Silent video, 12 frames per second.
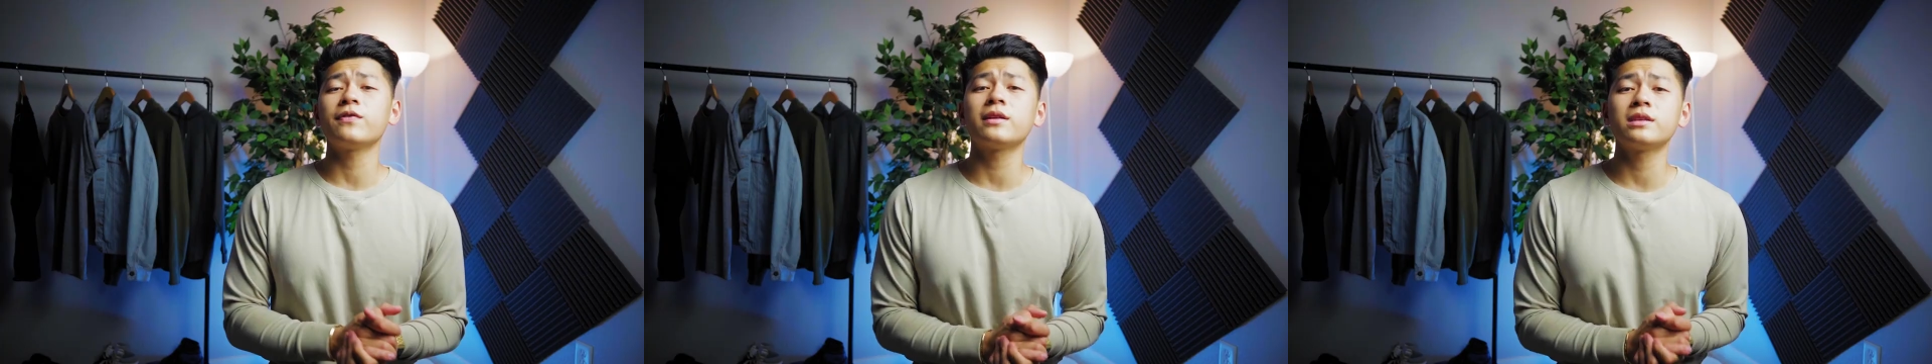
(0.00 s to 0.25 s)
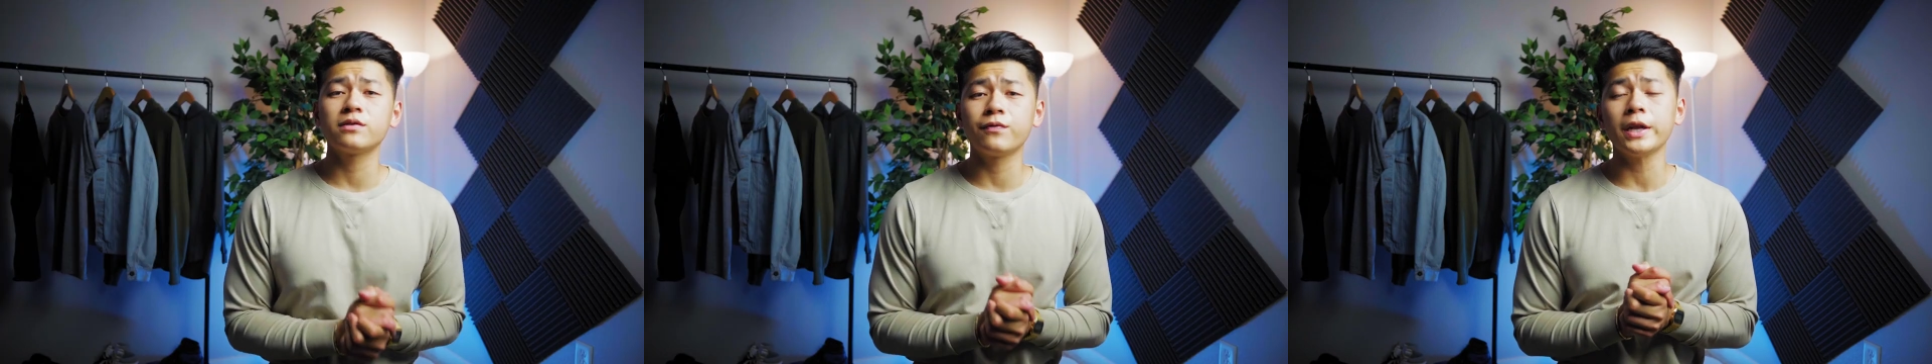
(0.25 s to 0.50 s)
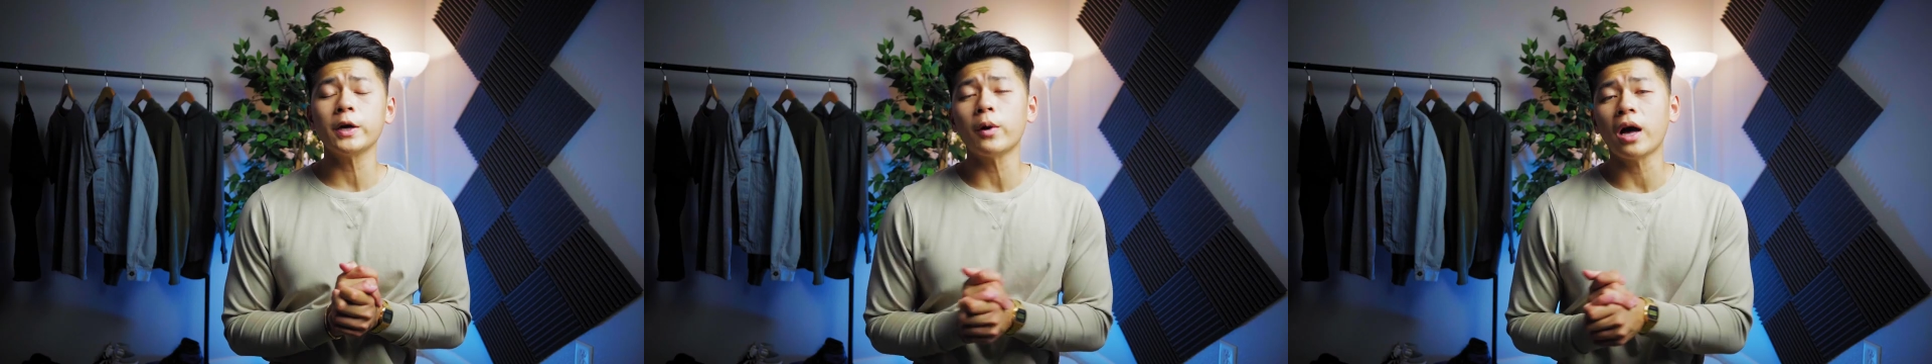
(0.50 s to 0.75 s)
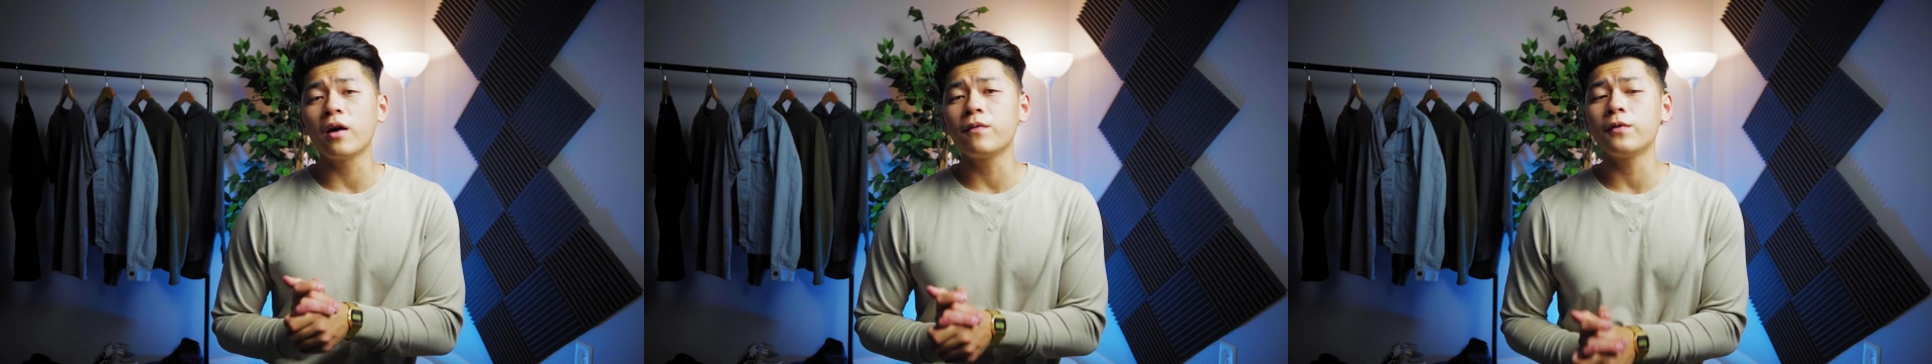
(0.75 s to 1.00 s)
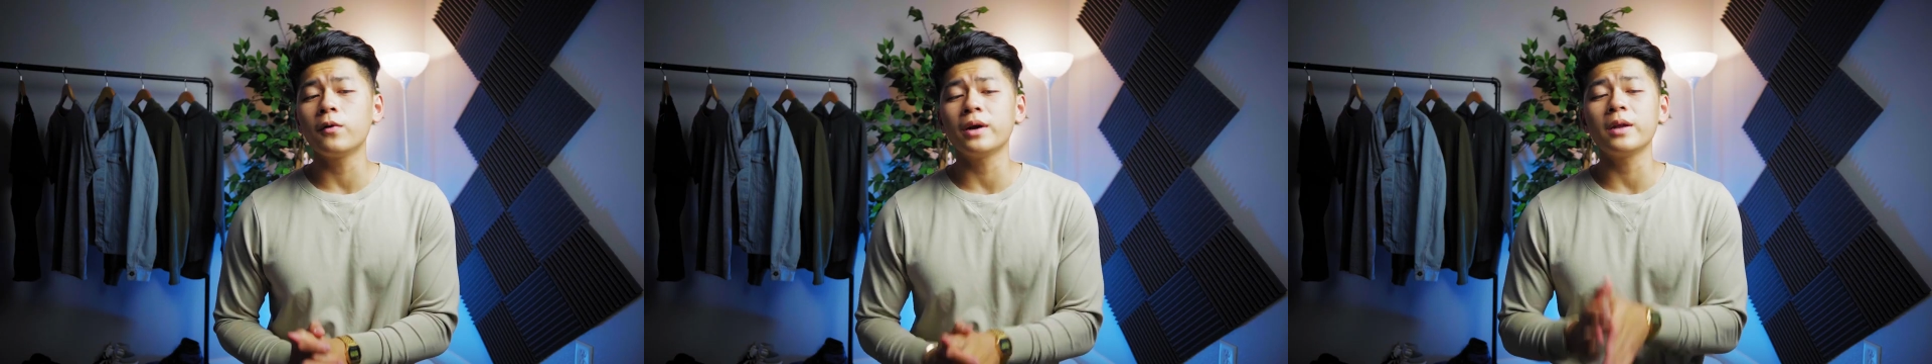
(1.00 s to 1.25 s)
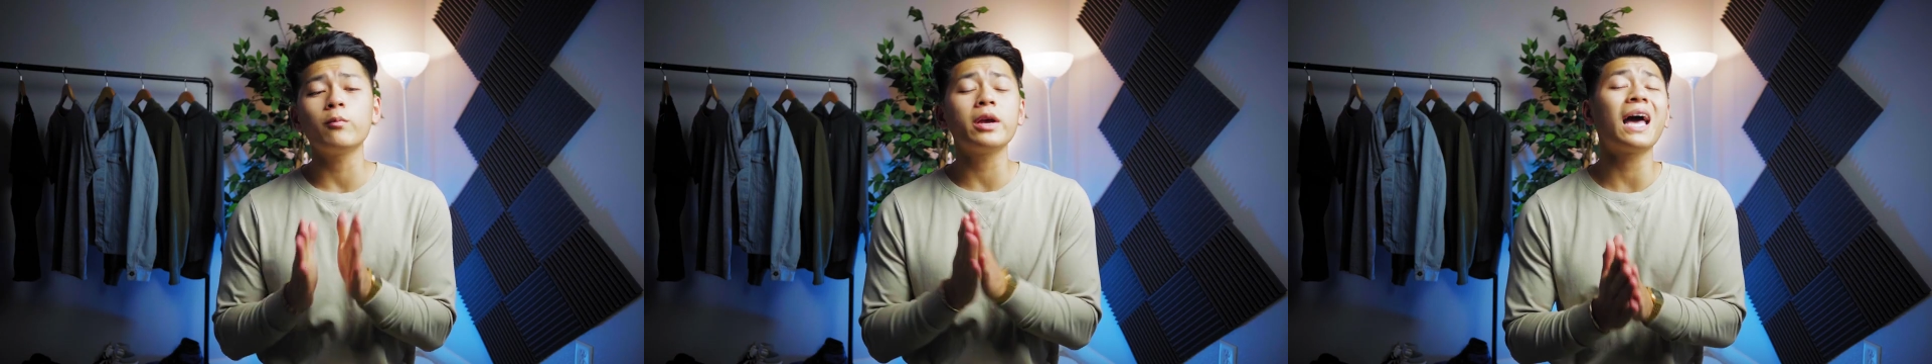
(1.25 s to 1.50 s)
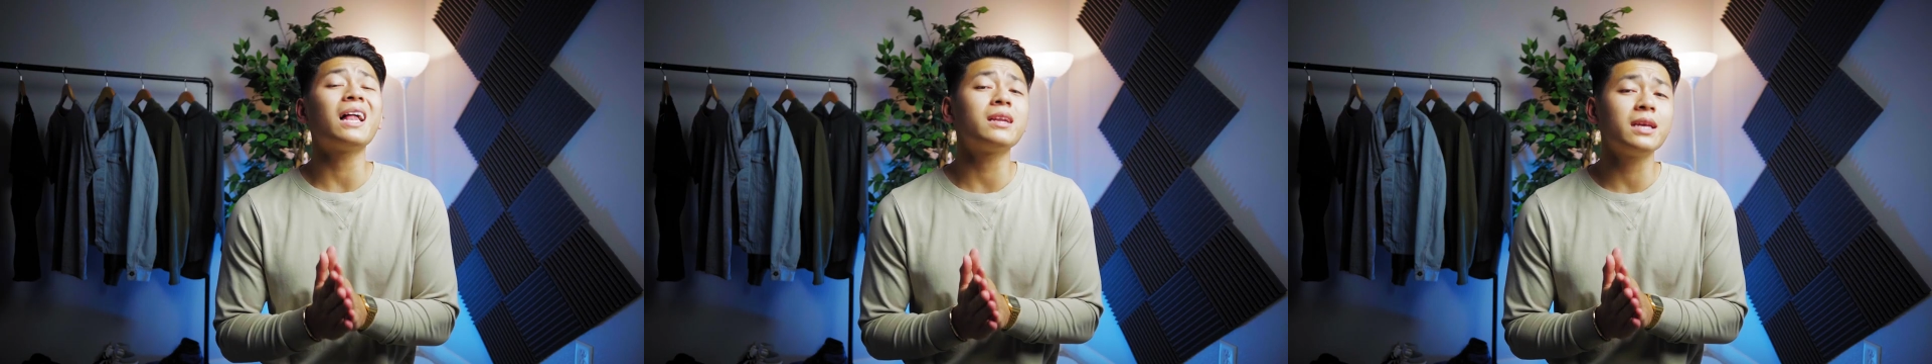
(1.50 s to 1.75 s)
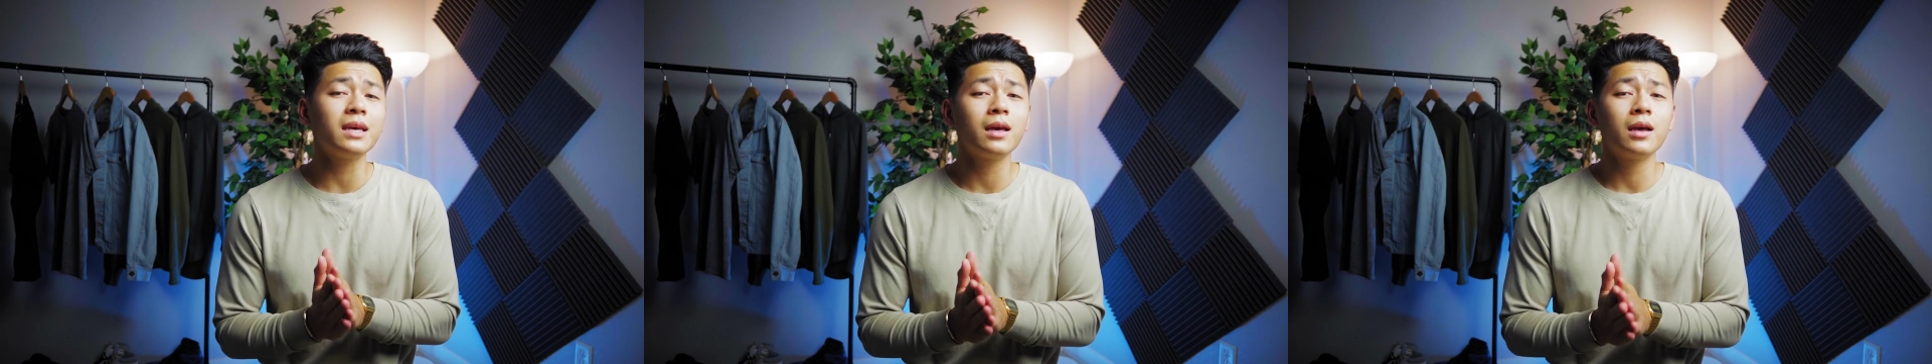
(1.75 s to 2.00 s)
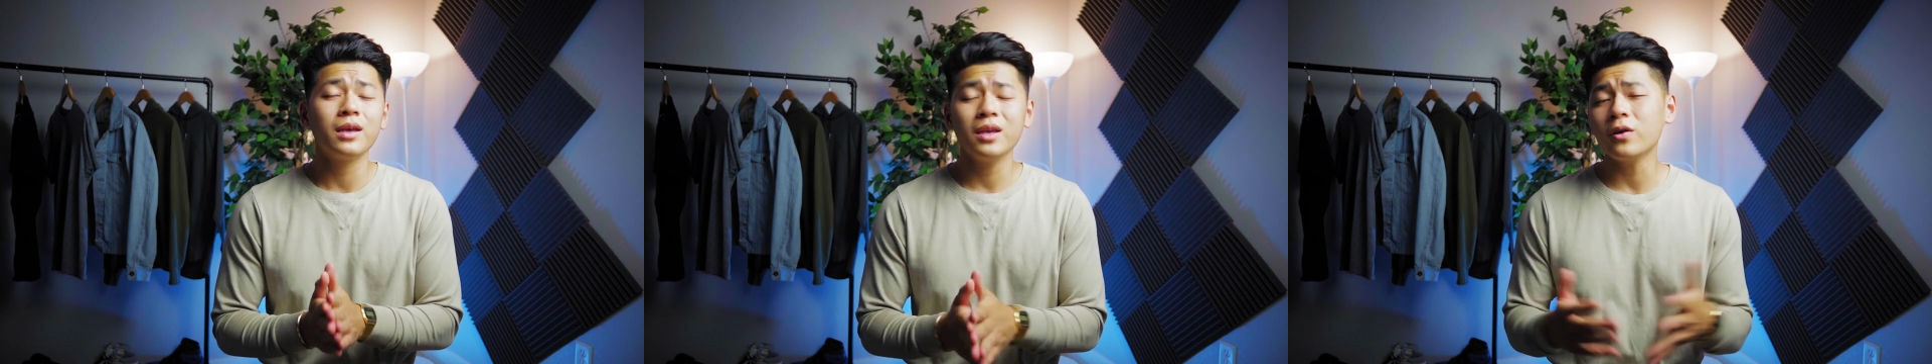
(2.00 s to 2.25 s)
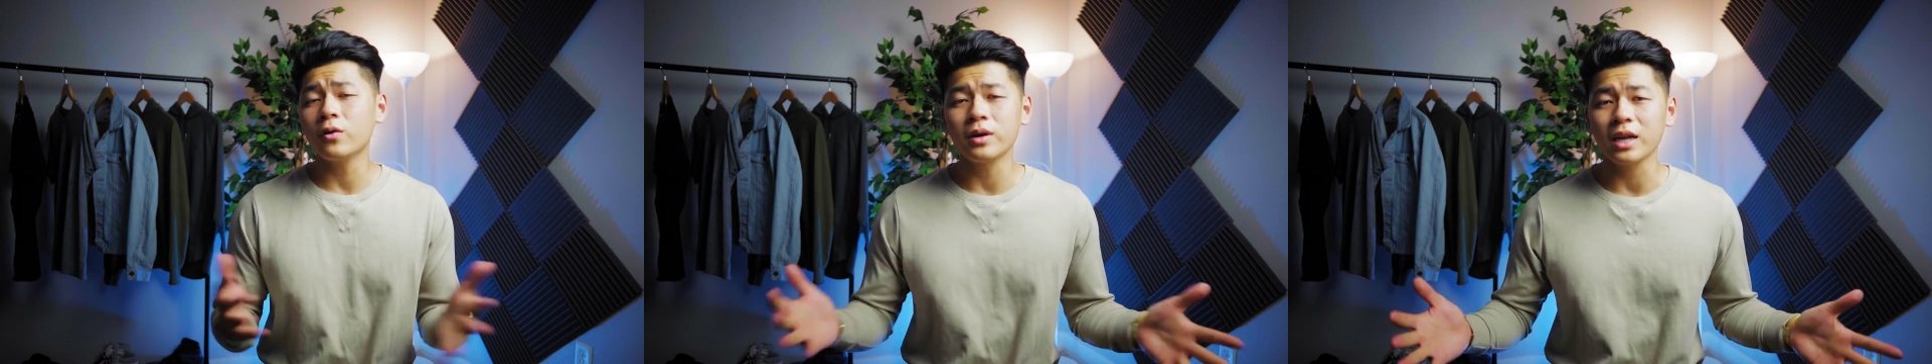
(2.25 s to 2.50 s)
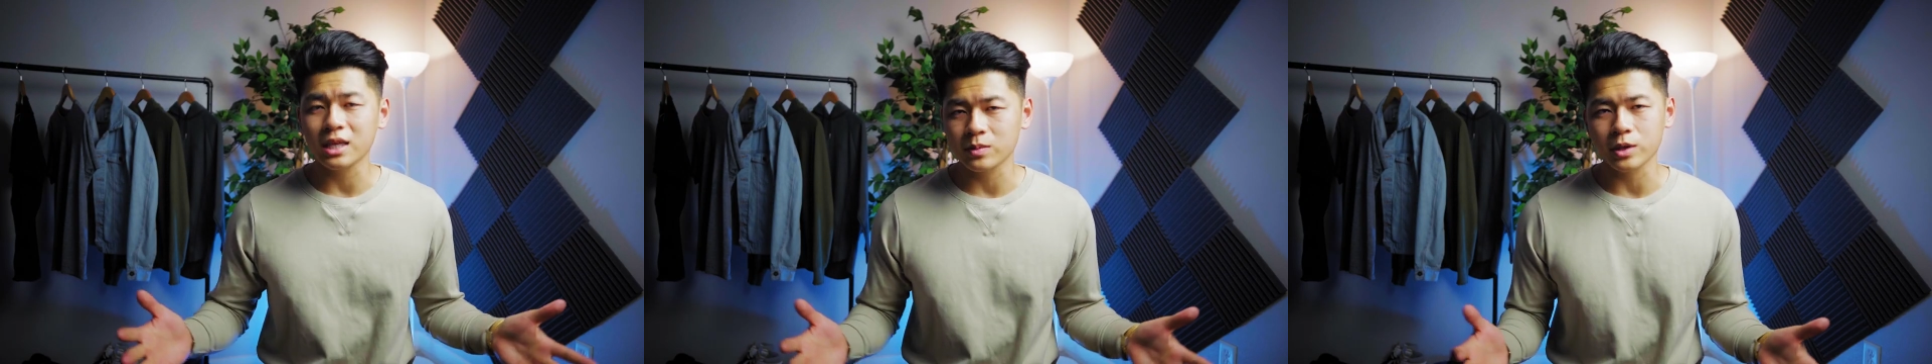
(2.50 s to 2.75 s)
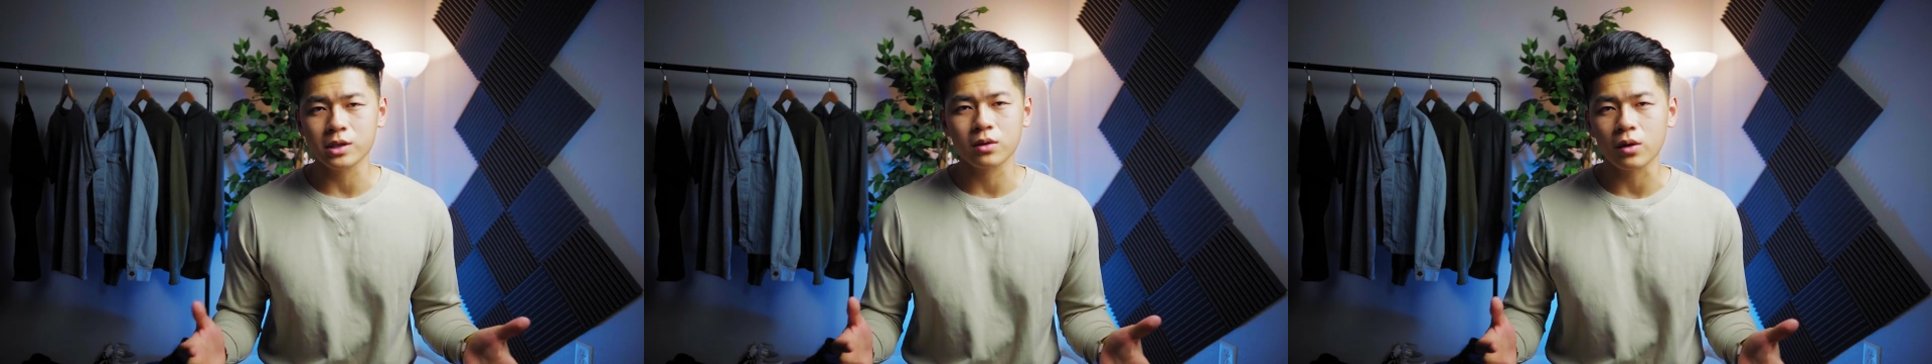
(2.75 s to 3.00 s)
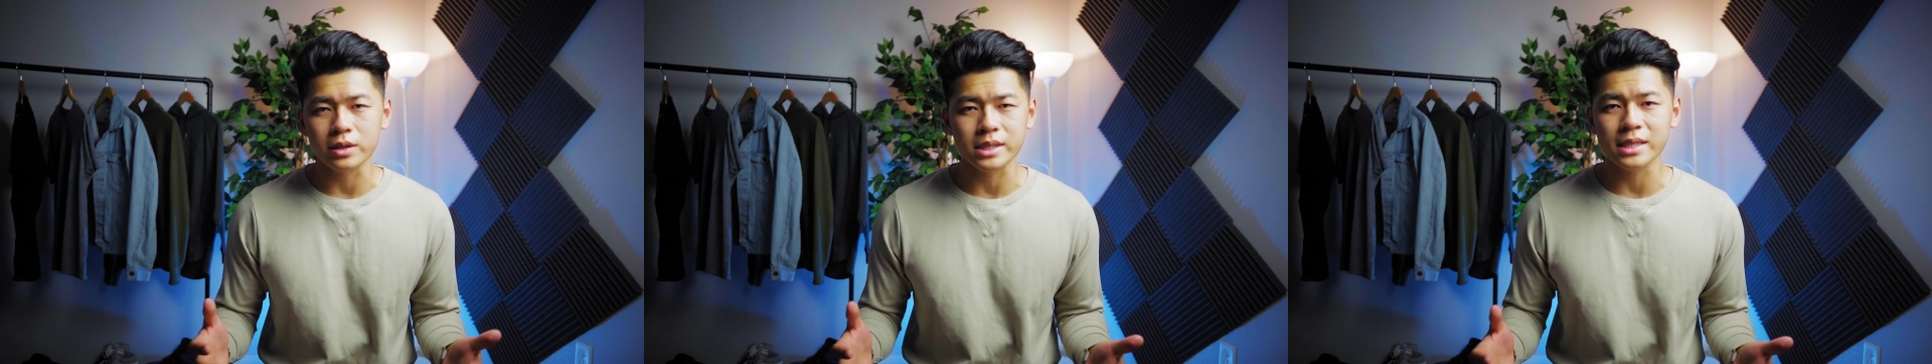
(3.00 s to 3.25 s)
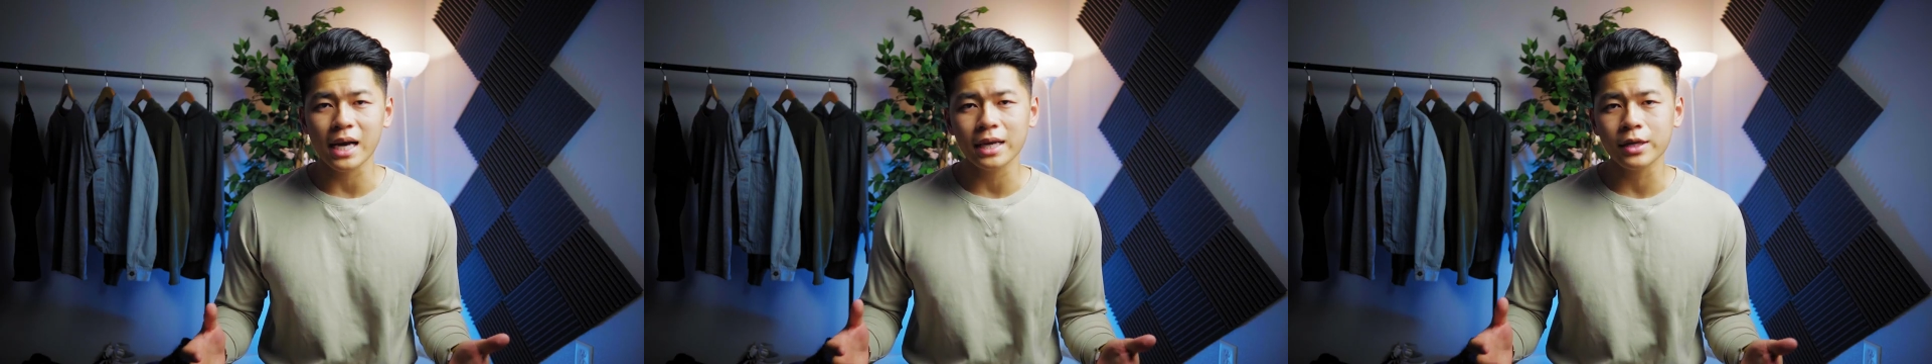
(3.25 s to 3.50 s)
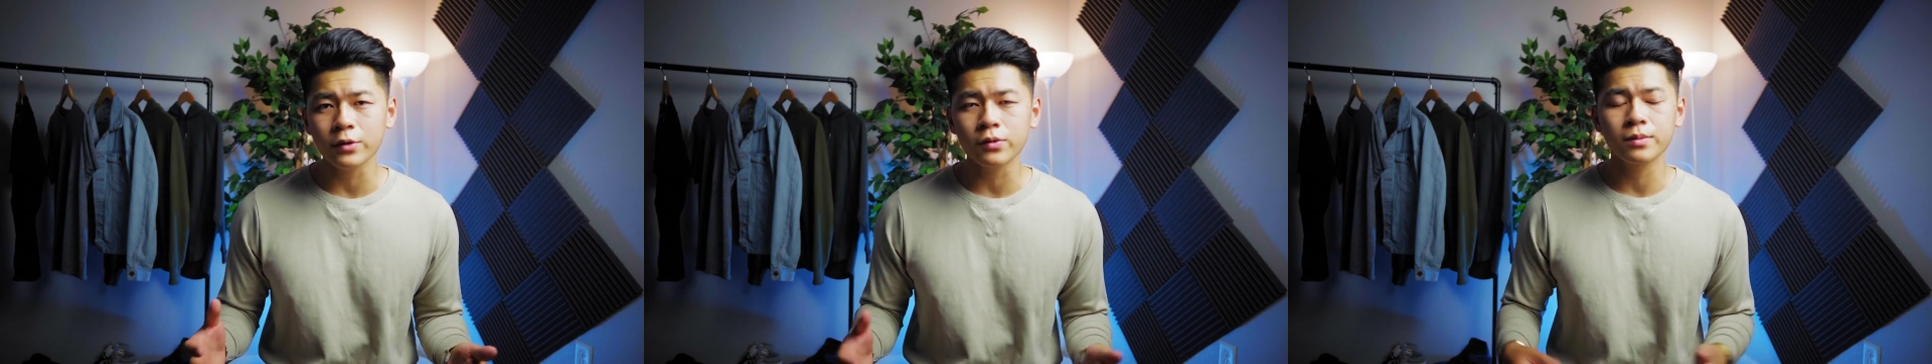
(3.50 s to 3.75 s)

found this video helpful. In reality, you don't need as much clothes as I do.